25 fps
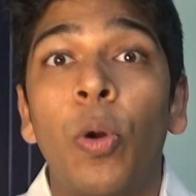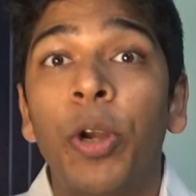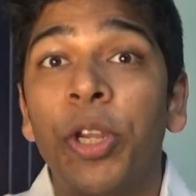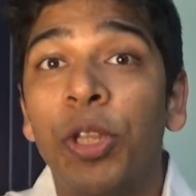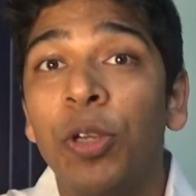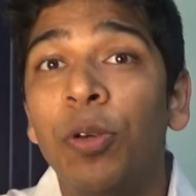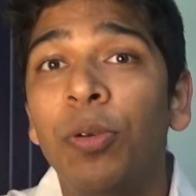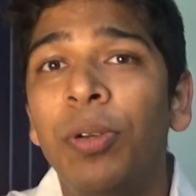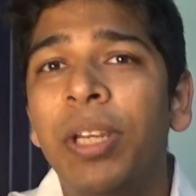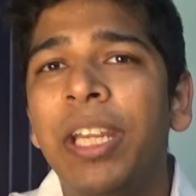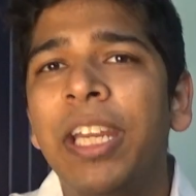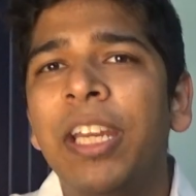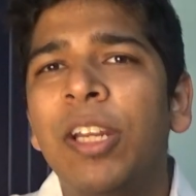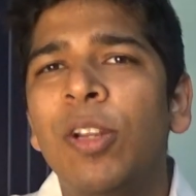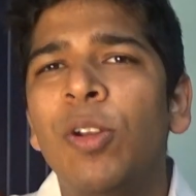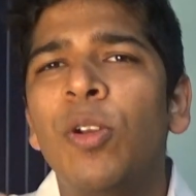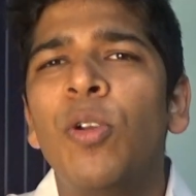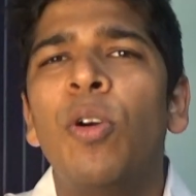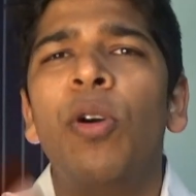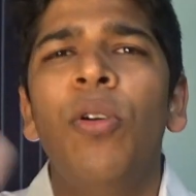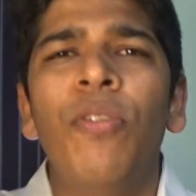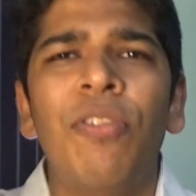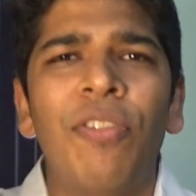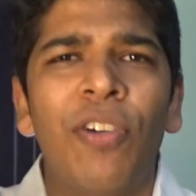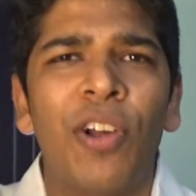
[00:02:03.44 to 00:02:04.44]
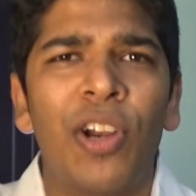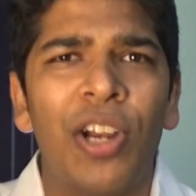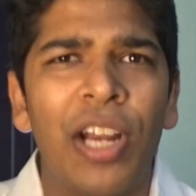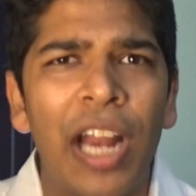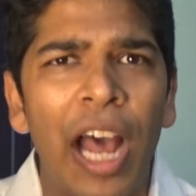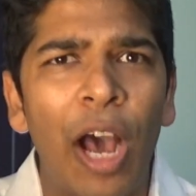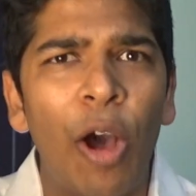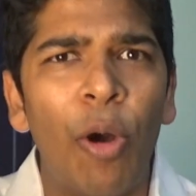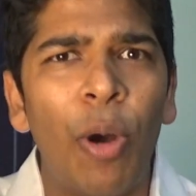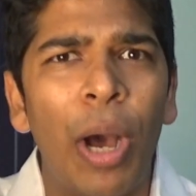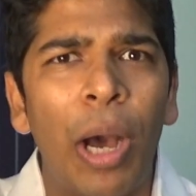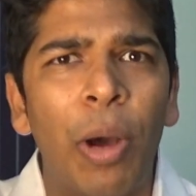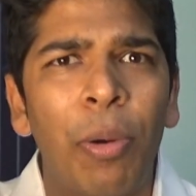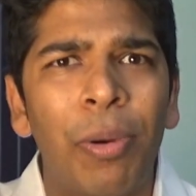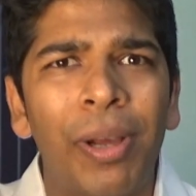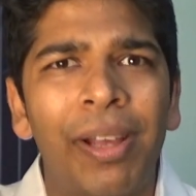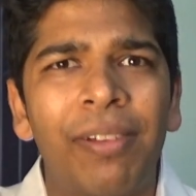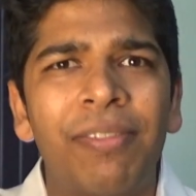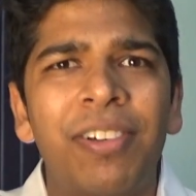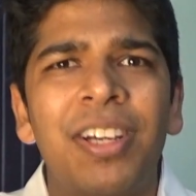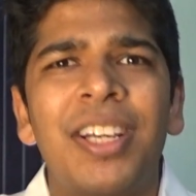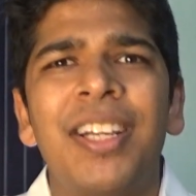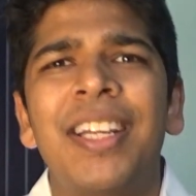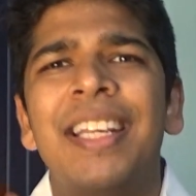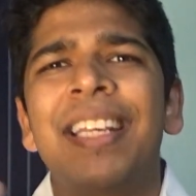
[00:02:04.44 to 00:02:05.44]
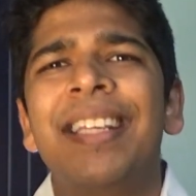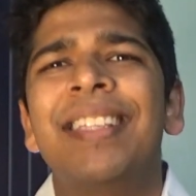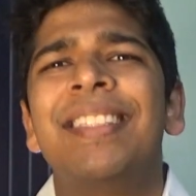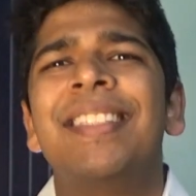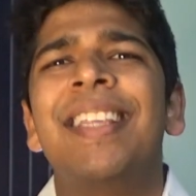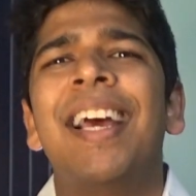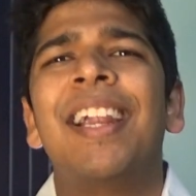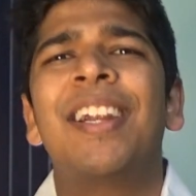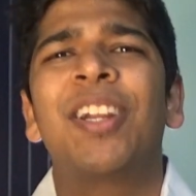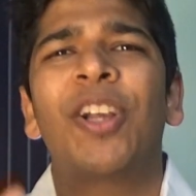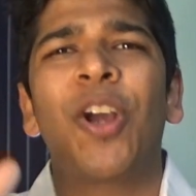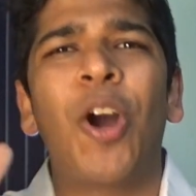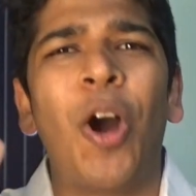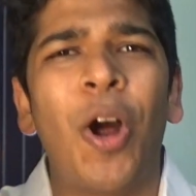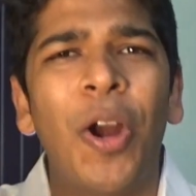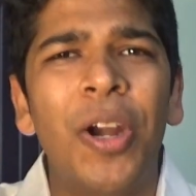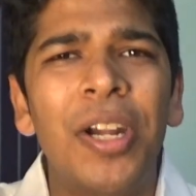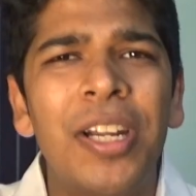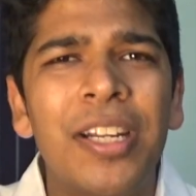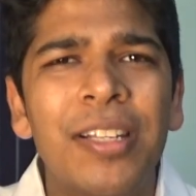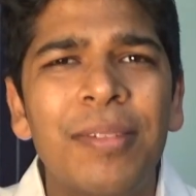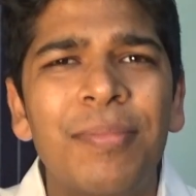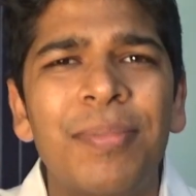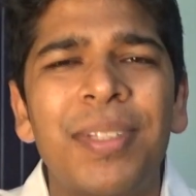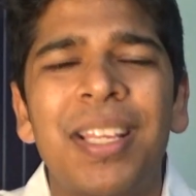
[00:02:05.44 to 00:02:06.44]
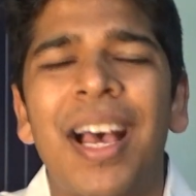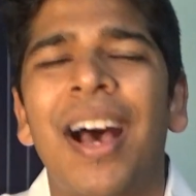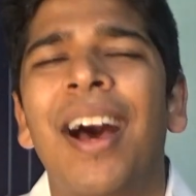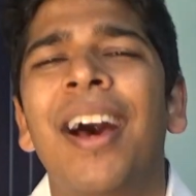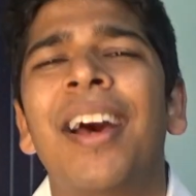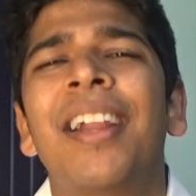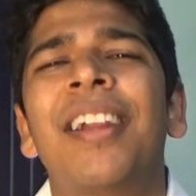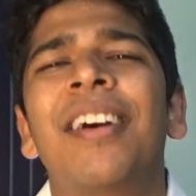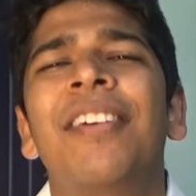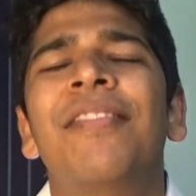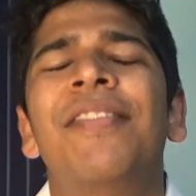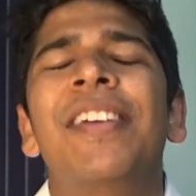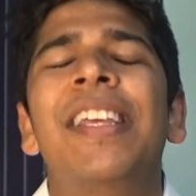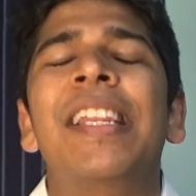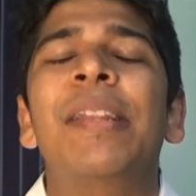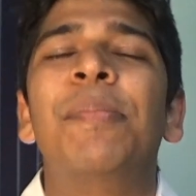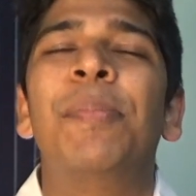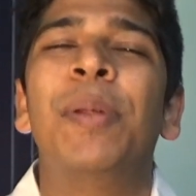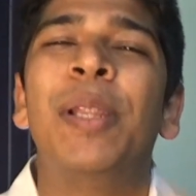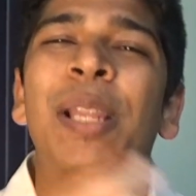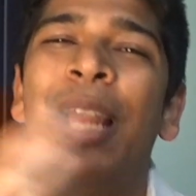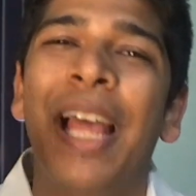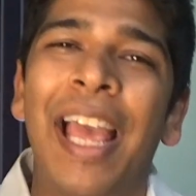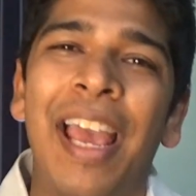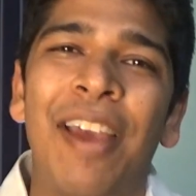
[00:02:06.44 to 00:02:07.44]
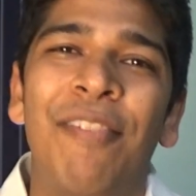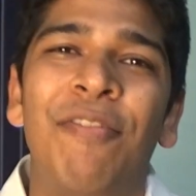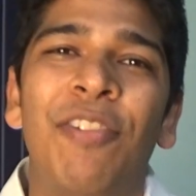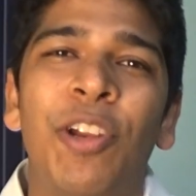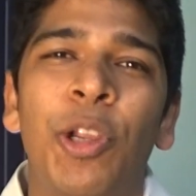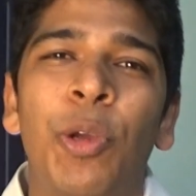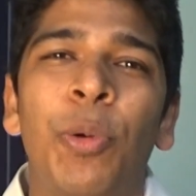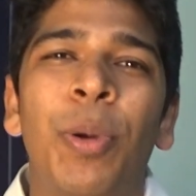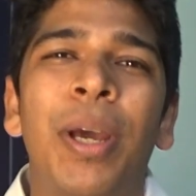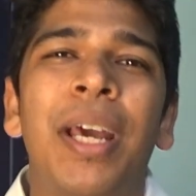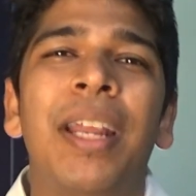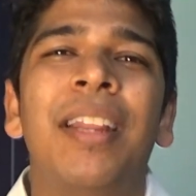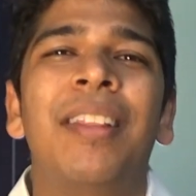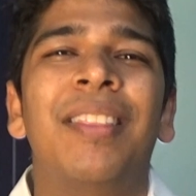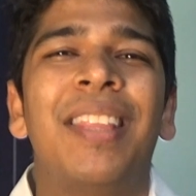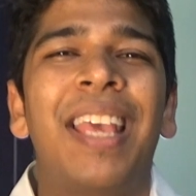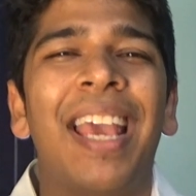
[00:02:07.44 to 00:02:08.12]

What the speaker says: What you need to know for now, however, is that condoms are available everywhere.